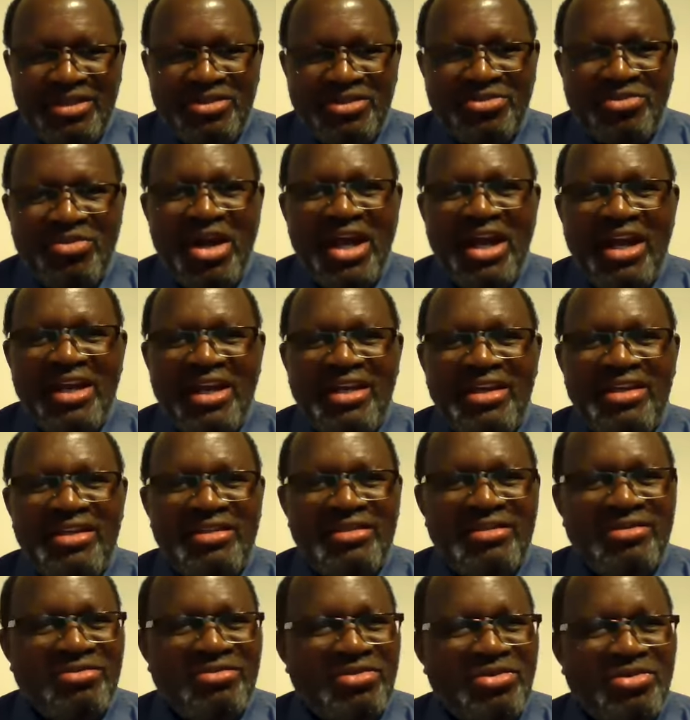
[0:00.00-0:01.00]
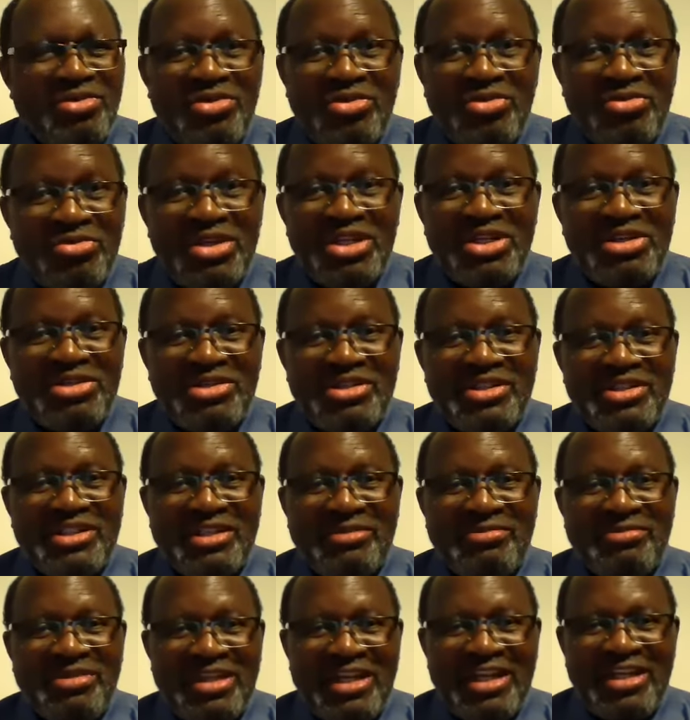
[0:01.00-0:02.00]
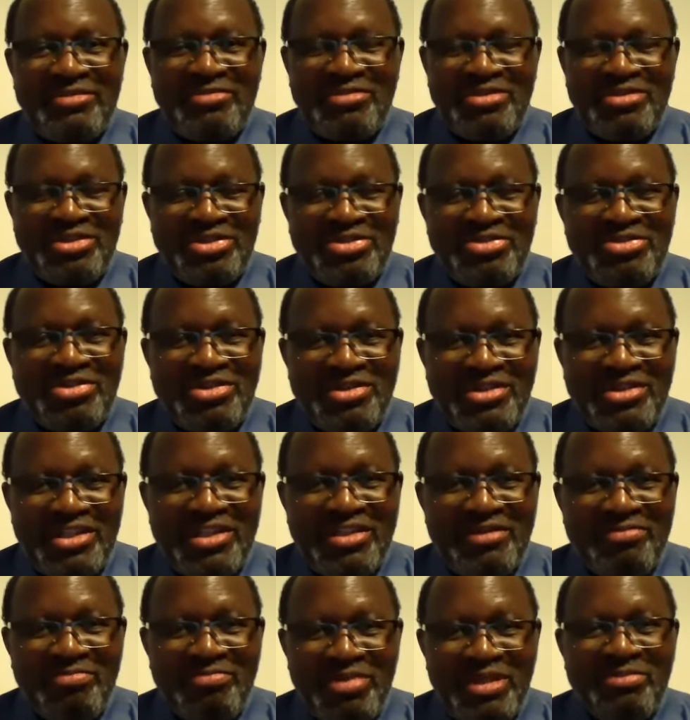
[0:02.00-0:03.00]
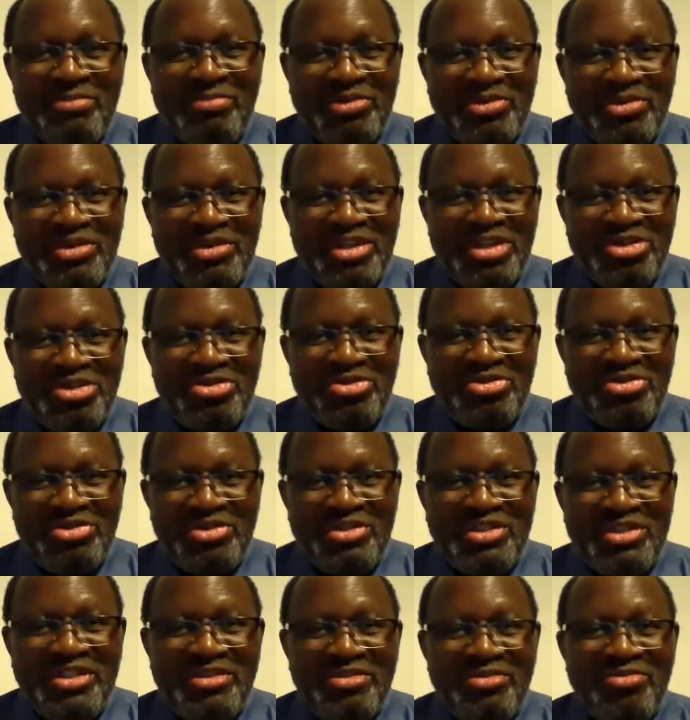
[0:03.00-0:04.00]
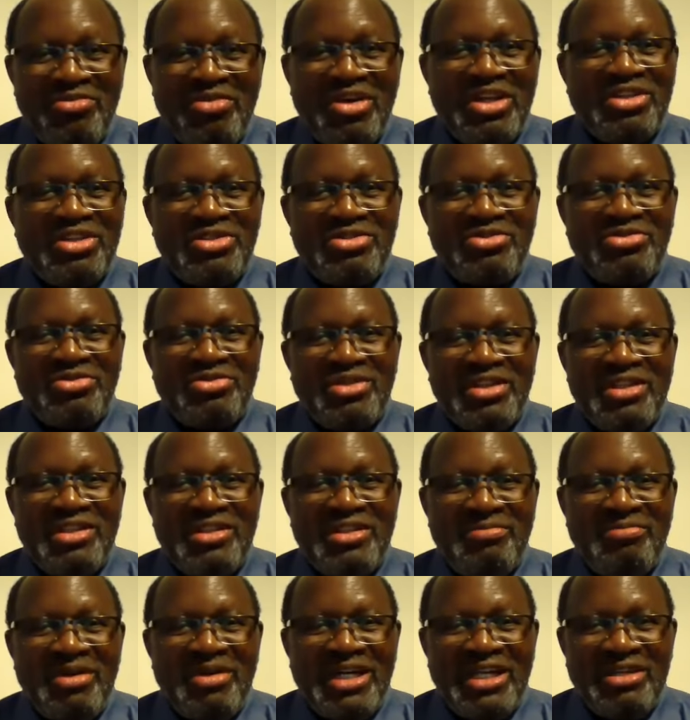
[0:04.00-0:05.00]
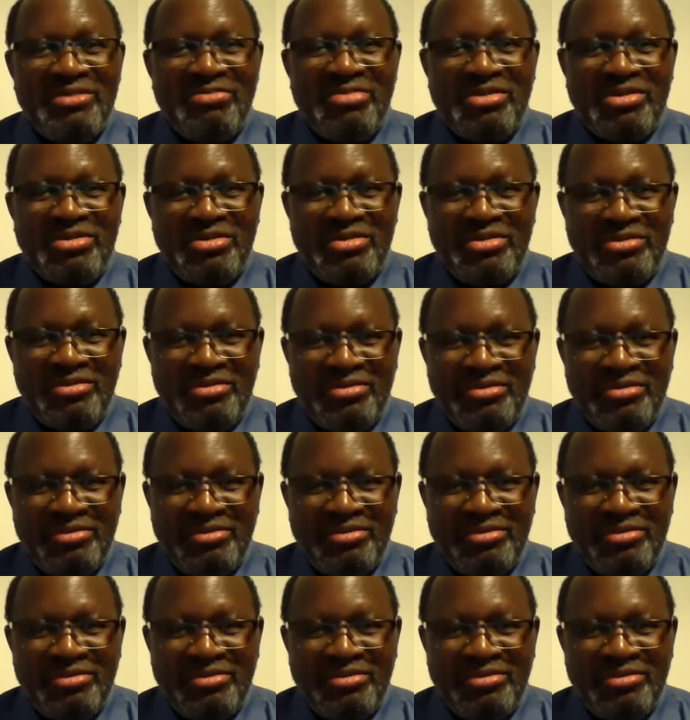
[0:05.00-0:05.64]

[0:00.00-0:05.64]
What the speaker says: That's why in the whole world sometimes you see people, they don't want to read the Bible.